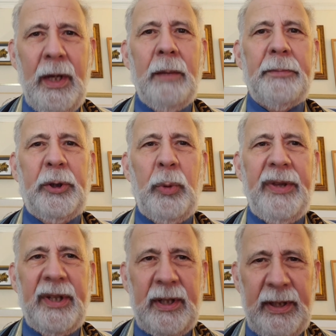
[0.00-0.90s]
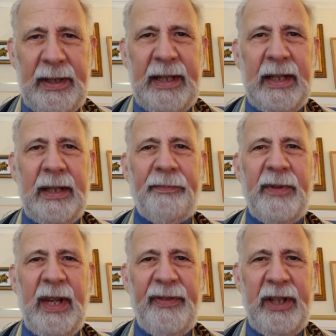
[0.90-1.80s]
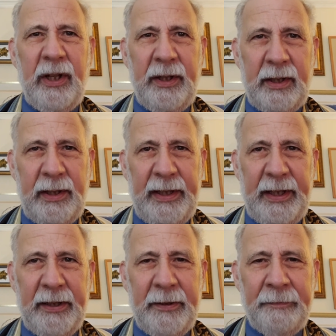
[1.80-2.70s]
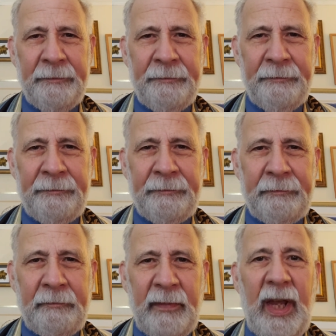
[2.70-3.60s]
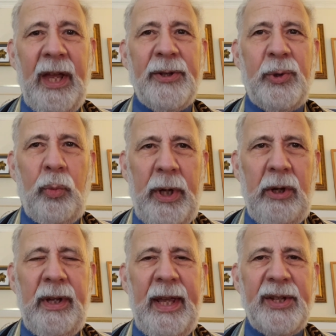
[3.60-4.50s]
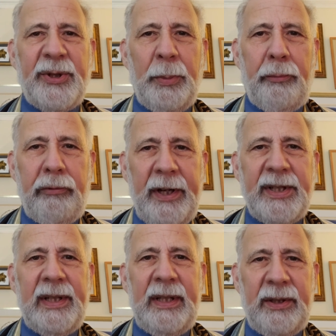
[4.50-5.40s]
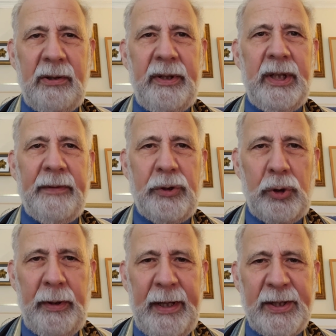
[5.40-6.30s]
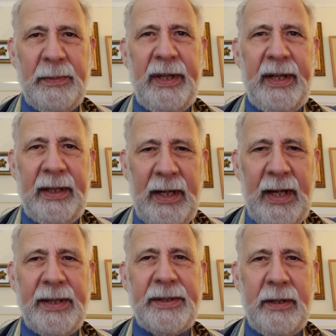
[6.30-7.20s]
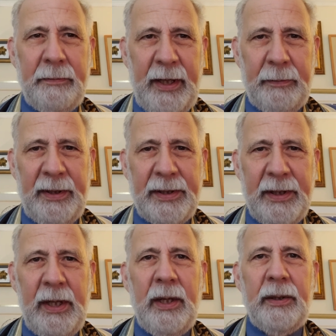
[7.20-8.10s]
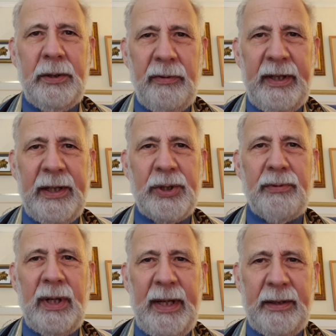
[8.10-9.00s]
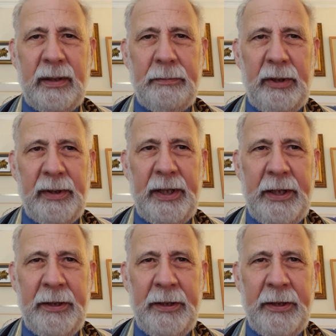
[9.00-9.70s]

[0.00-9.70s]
between the clean and the unclean, as well as the priestly duty of transmitting God's commandments to the Israelite community.